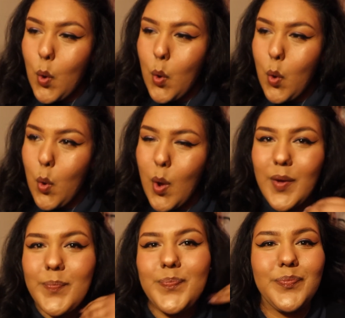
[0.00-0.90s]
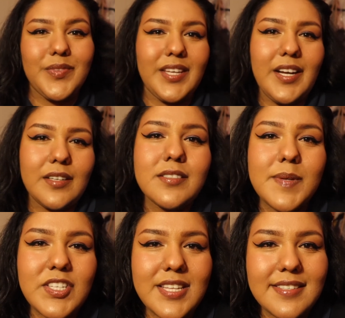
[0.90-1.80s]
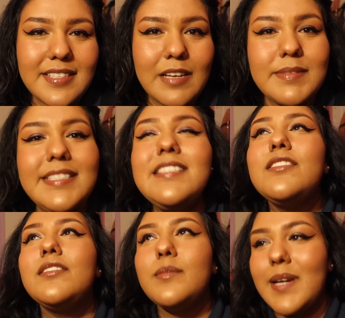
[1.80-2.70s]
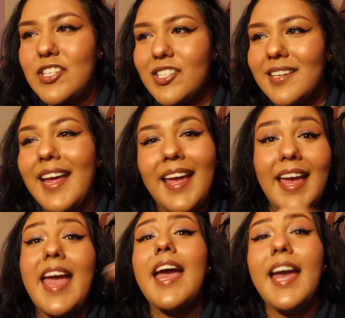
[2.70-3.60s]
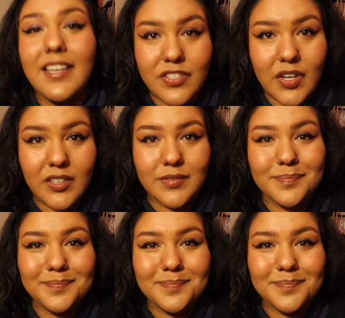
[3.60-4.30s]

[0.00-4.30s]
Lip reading: Ooh. You know, especially this time, seasonal depression and all.